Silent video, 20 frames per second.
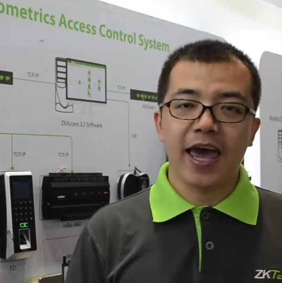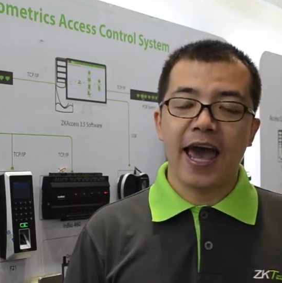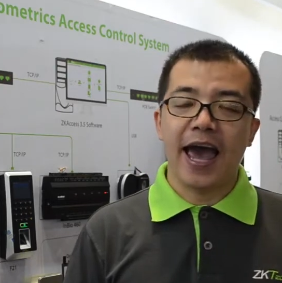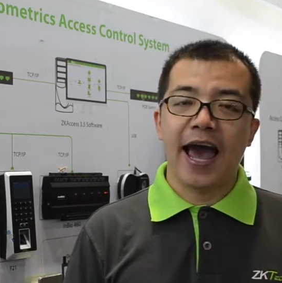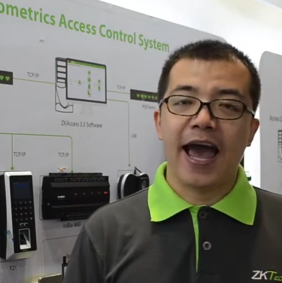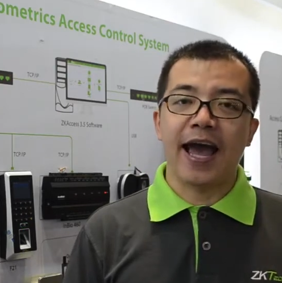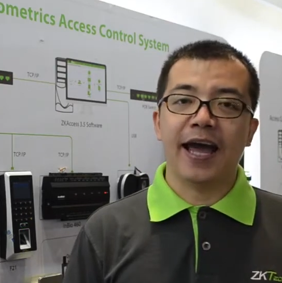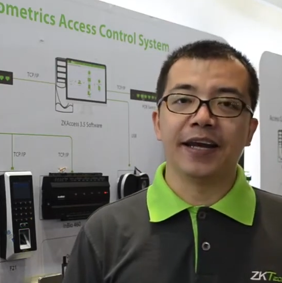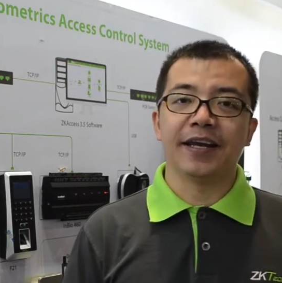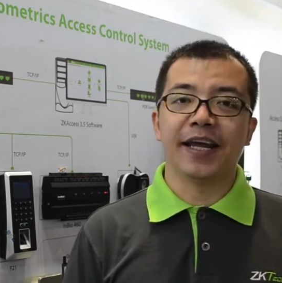
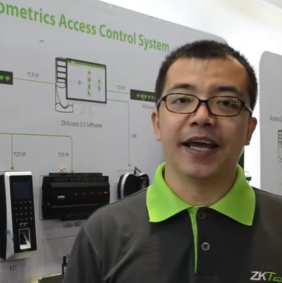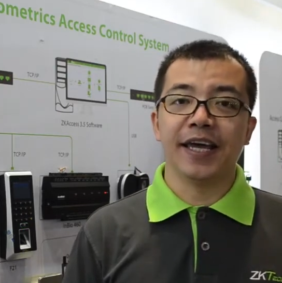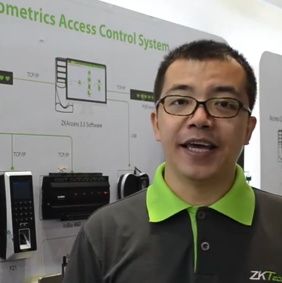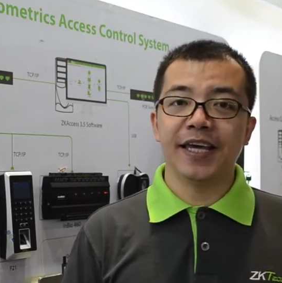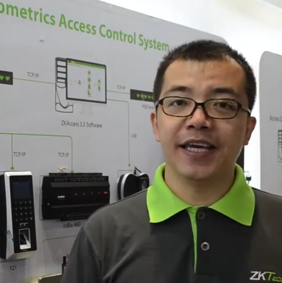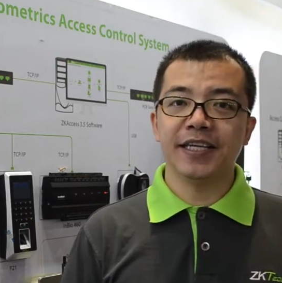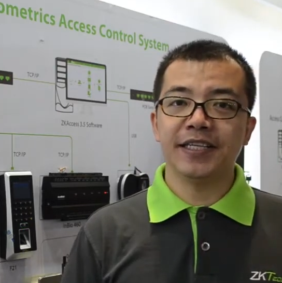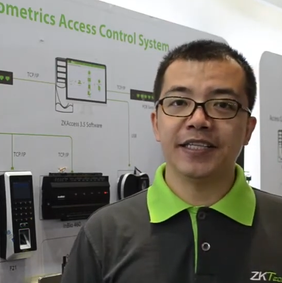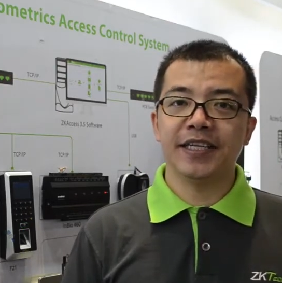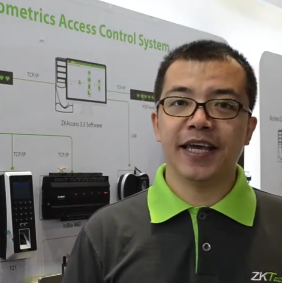and
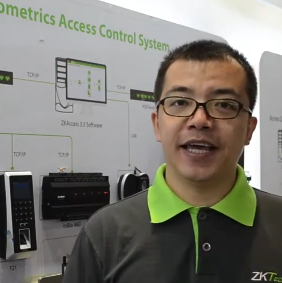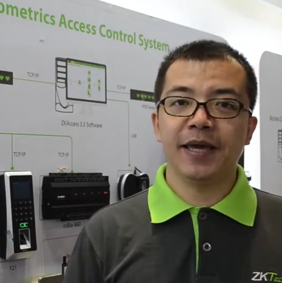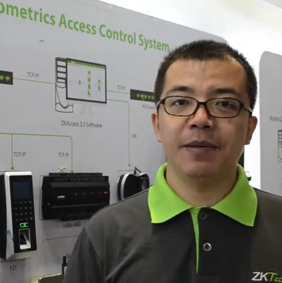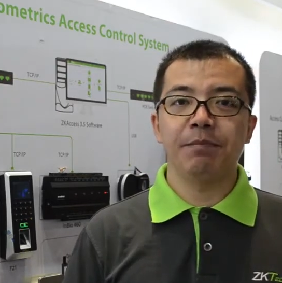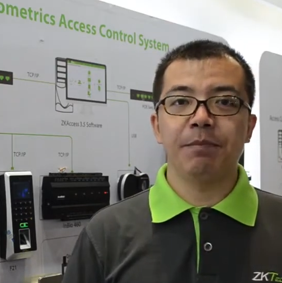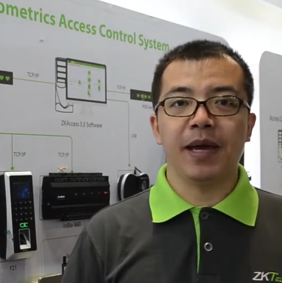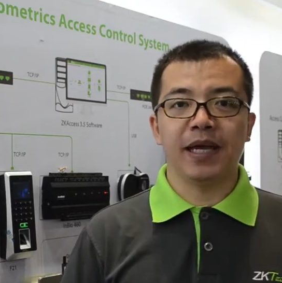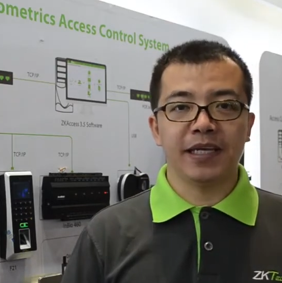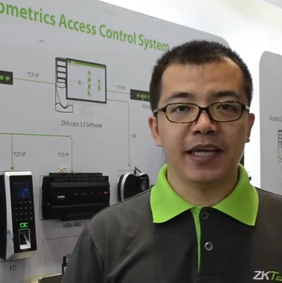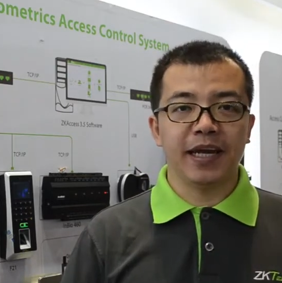easy
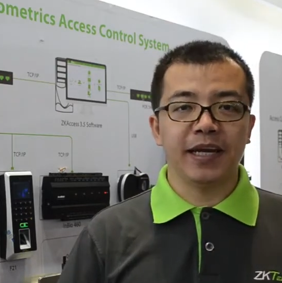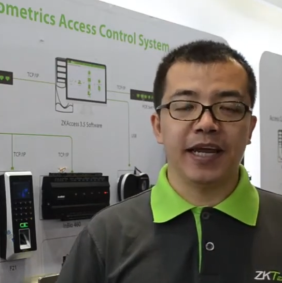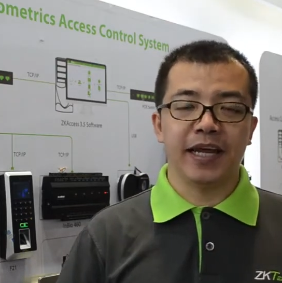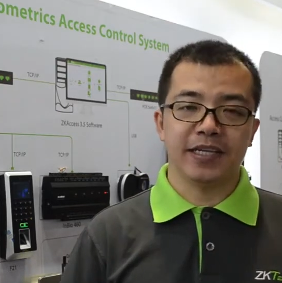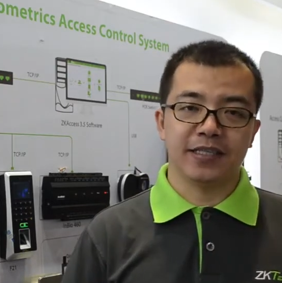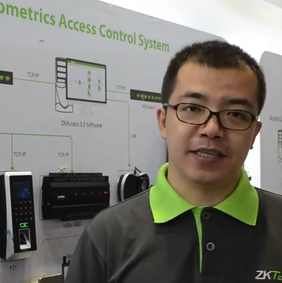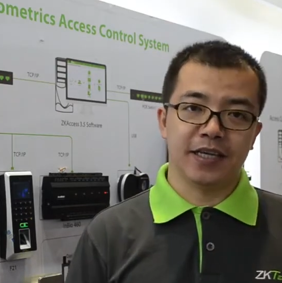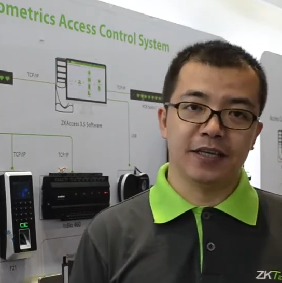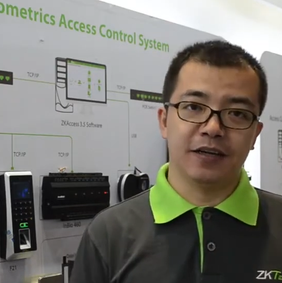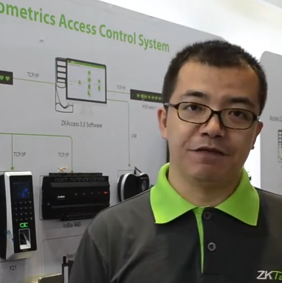
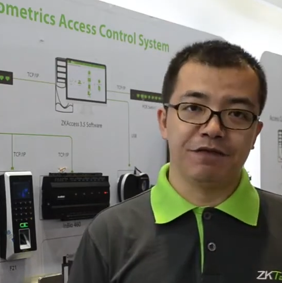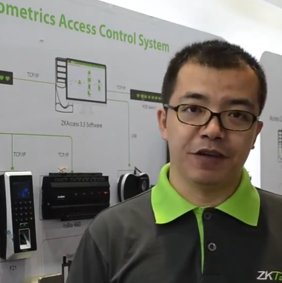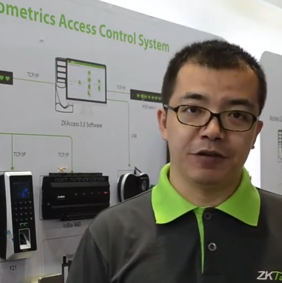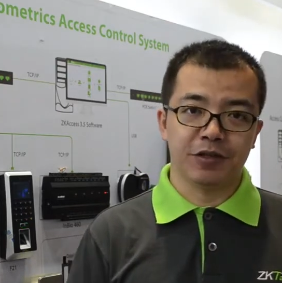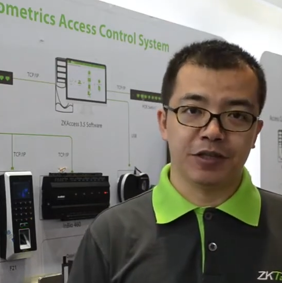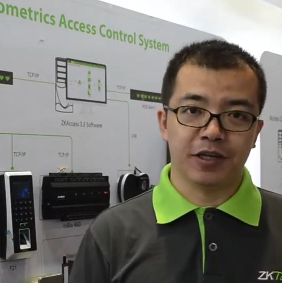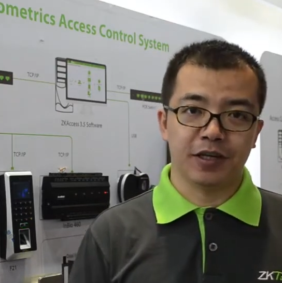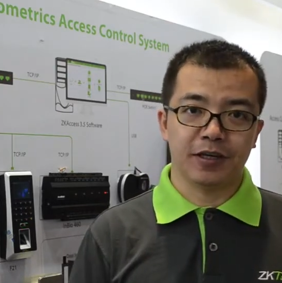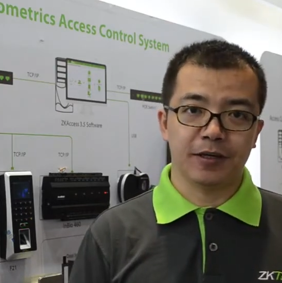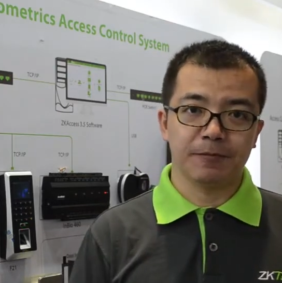maintenance in the
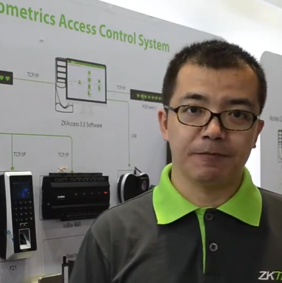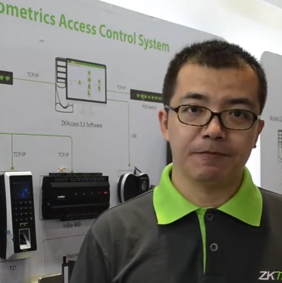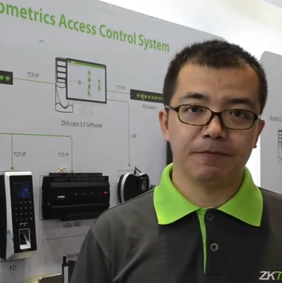future.